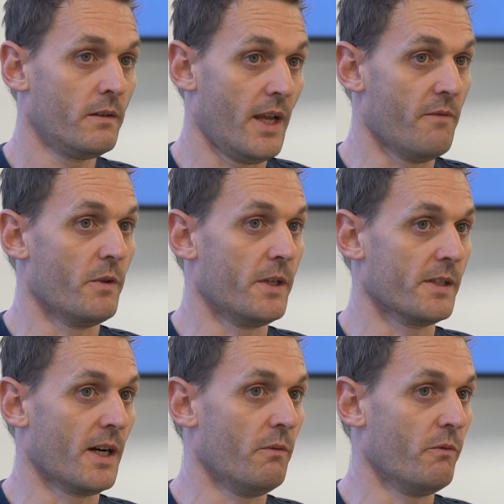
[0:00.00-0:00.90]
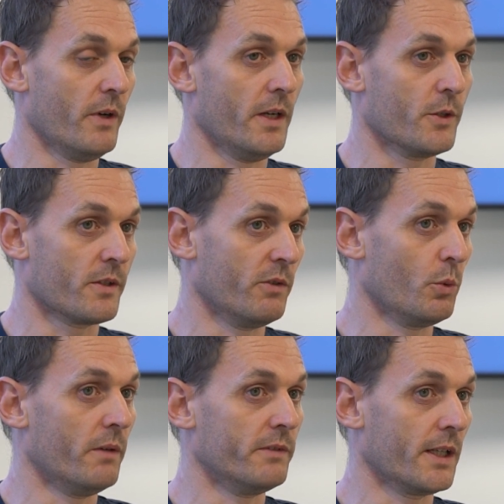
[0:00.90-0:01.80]
in the design phase, so that
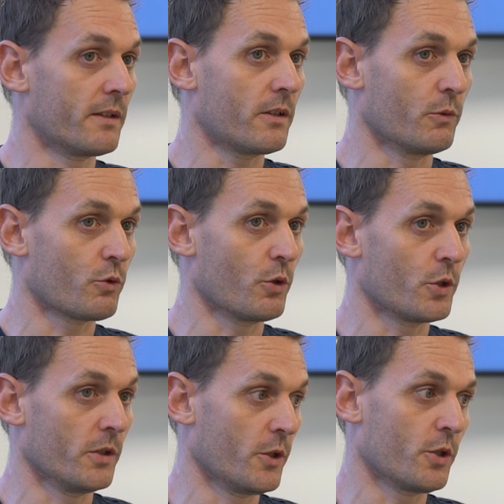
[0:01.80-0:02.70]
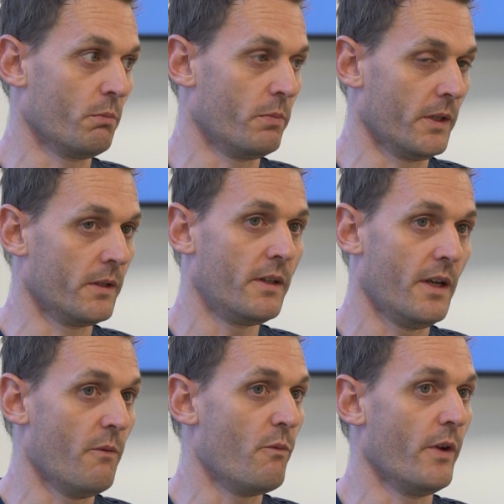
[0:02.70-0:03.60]
when we get to construction it should be
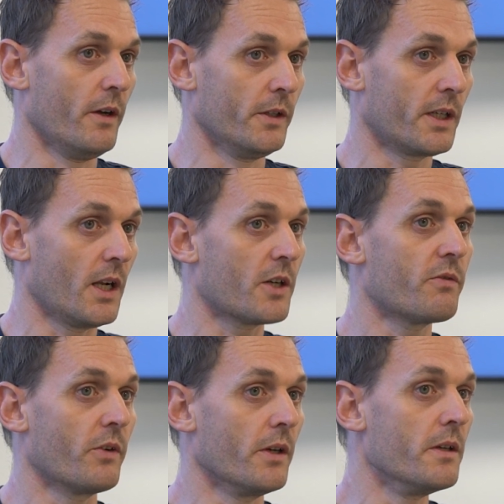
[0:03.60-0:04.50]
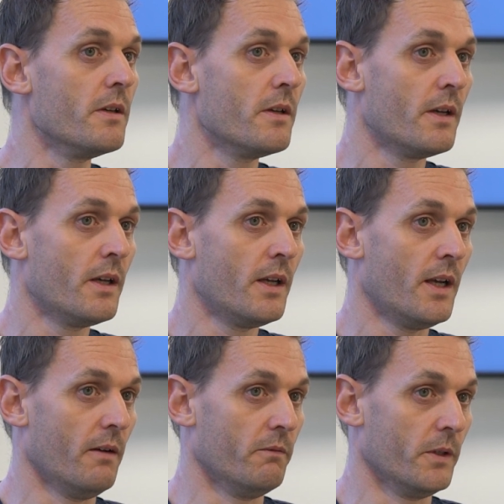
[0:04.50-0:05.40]
in theory clash free
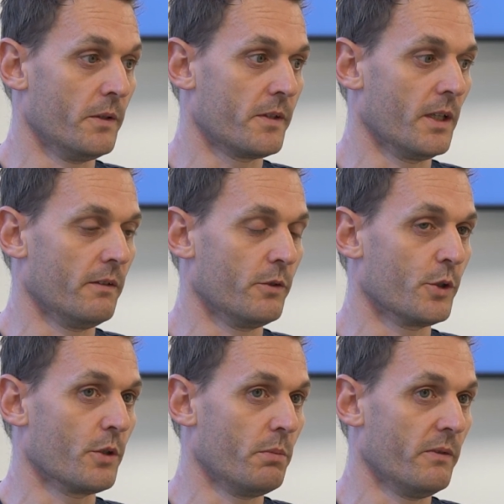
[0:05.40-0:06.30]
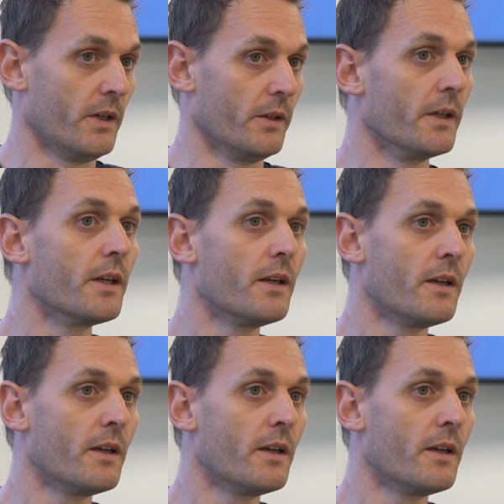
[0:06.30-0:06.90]
and the delivery should be very,